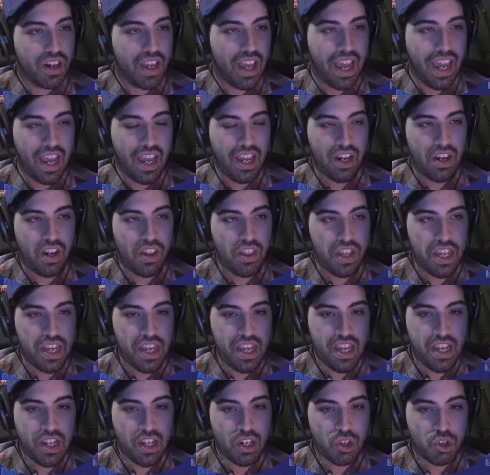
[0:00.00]
and
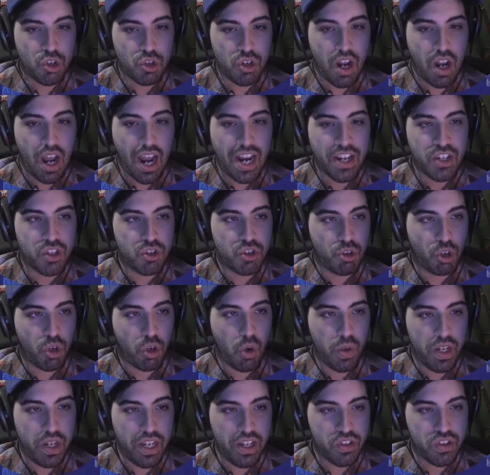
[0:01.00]
the ice
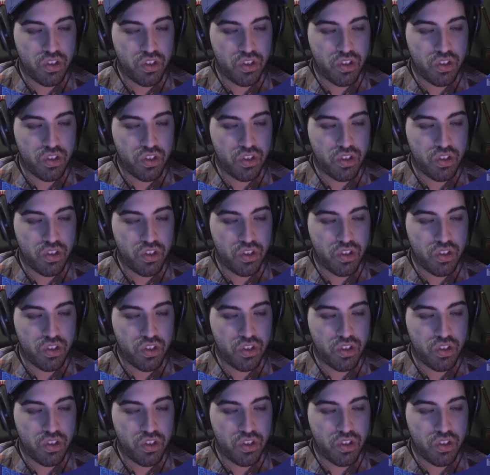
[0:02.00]
Draconians